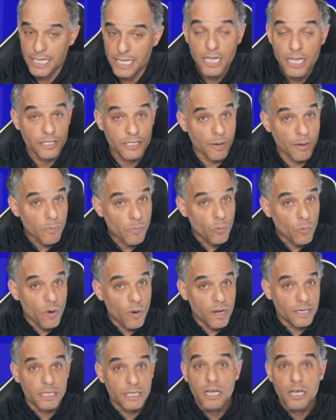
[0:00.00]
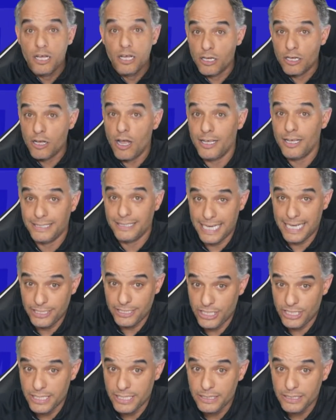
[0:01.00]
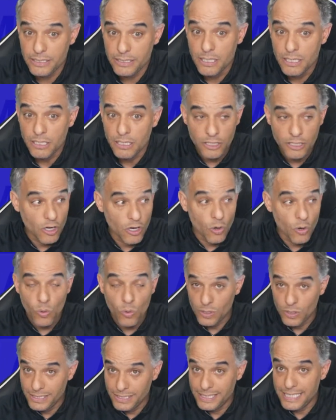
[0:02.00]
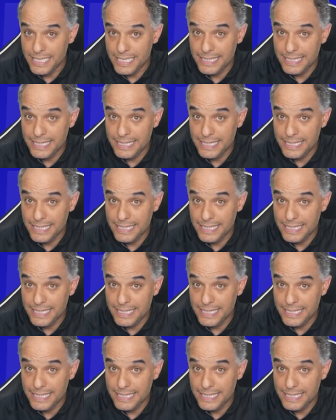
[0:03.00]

Number one, causation. Are they